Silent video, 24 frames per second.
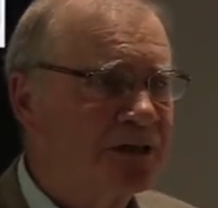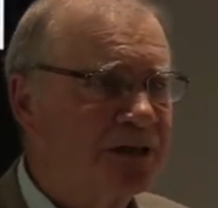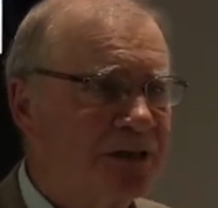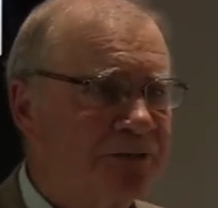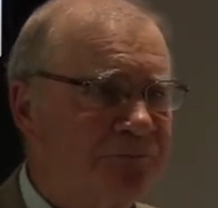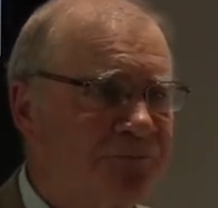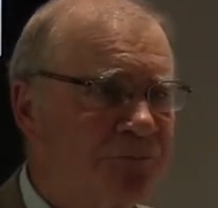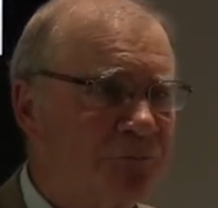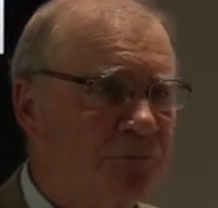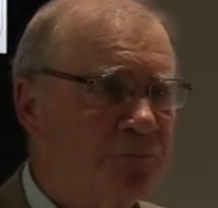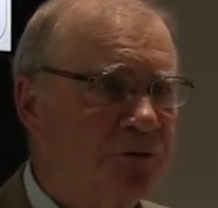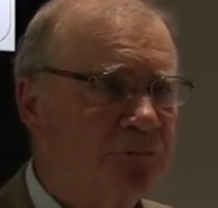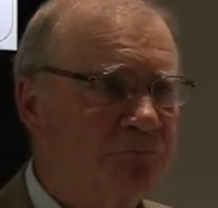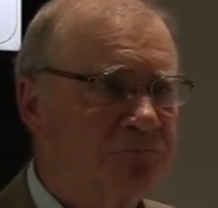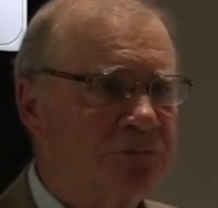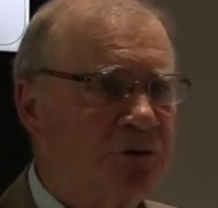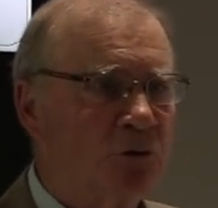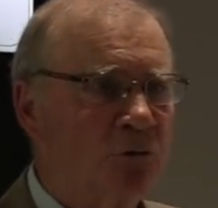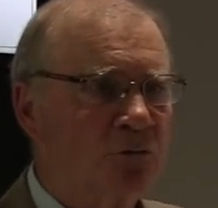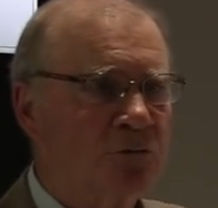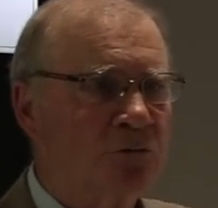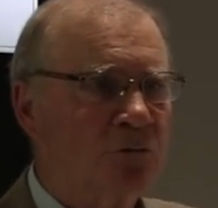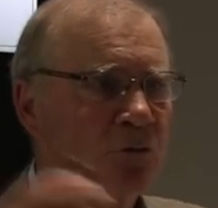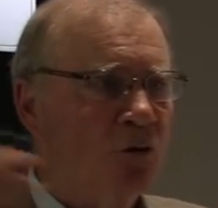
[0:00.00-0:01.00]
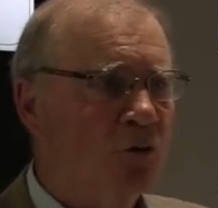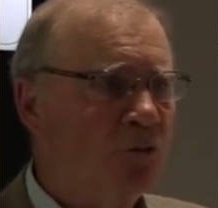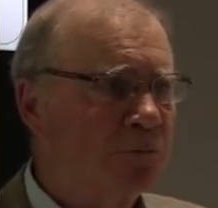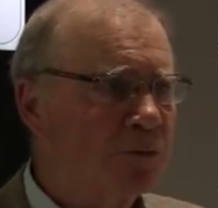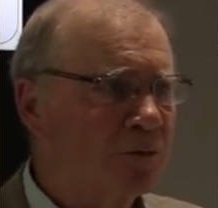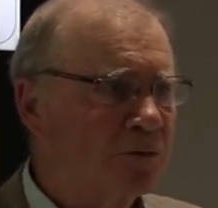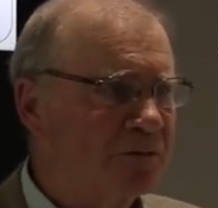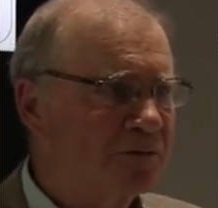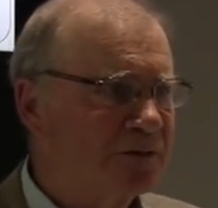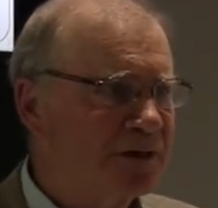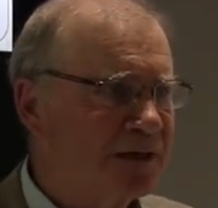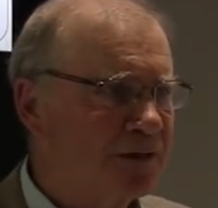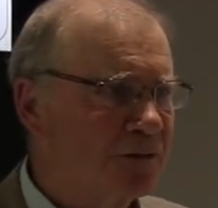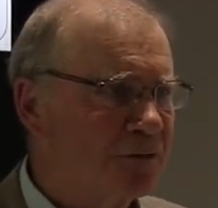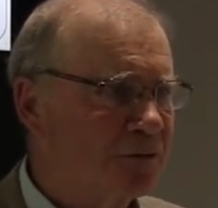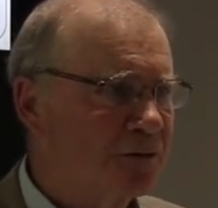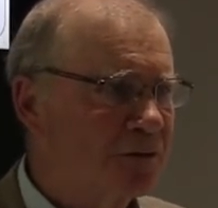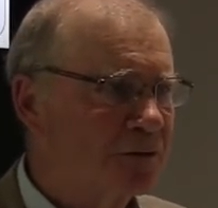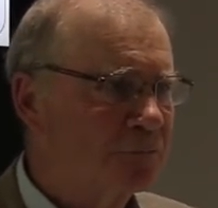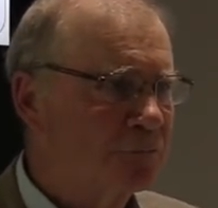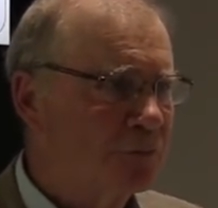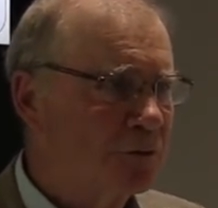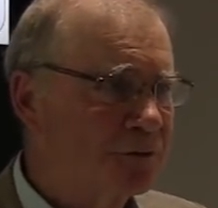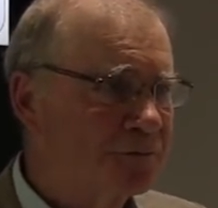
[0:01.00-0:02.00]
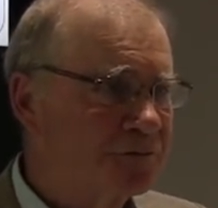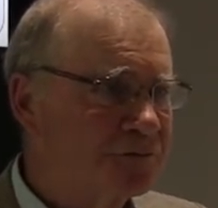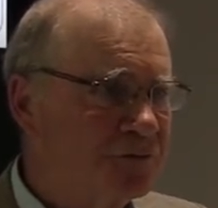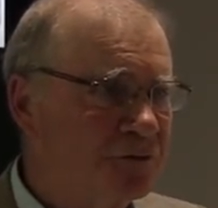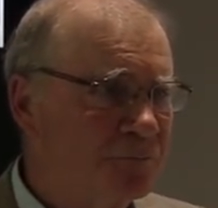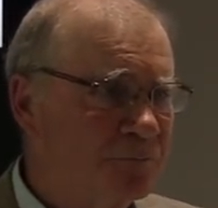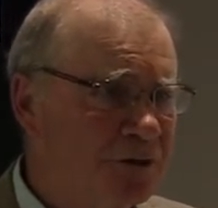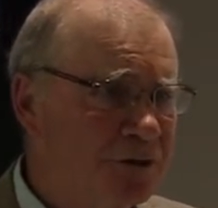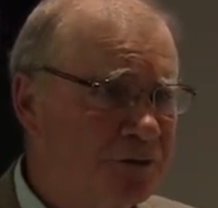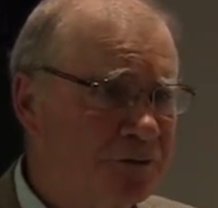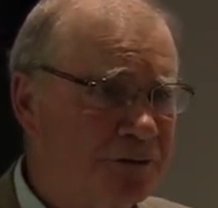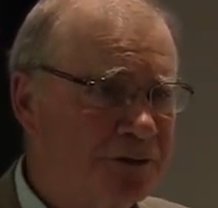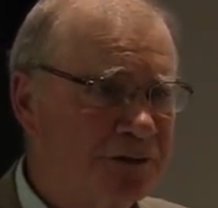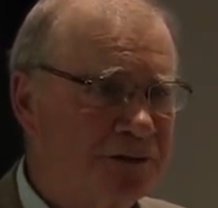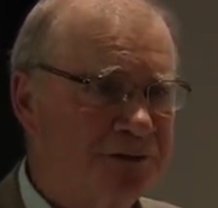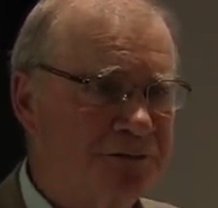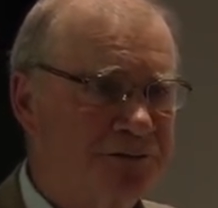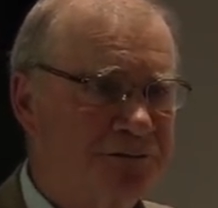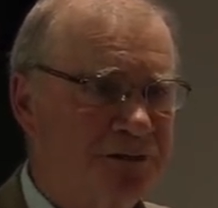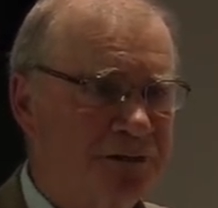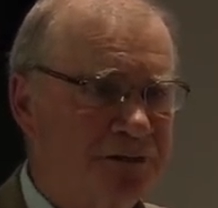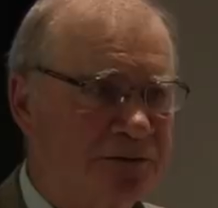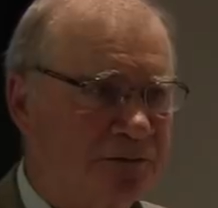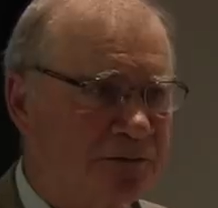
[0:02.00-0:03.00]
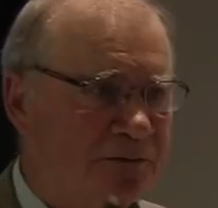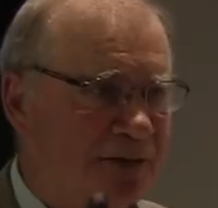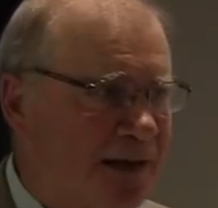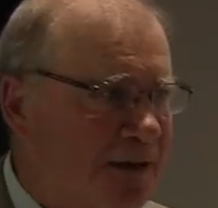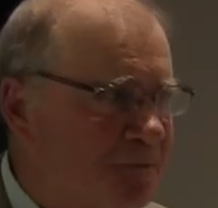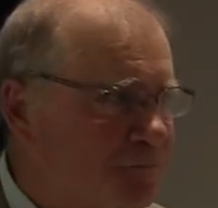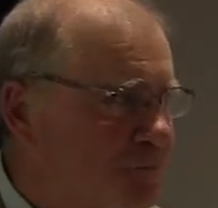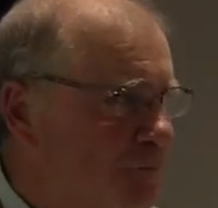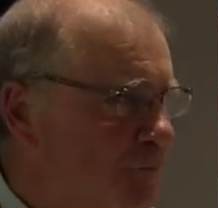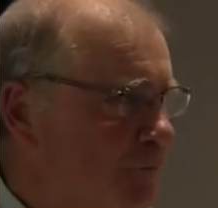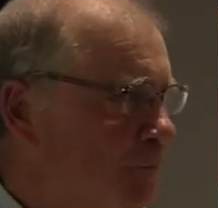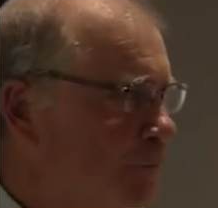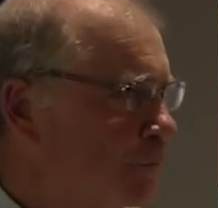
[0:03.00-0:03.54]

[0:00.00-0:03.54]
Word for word: if you go global and look across communities and national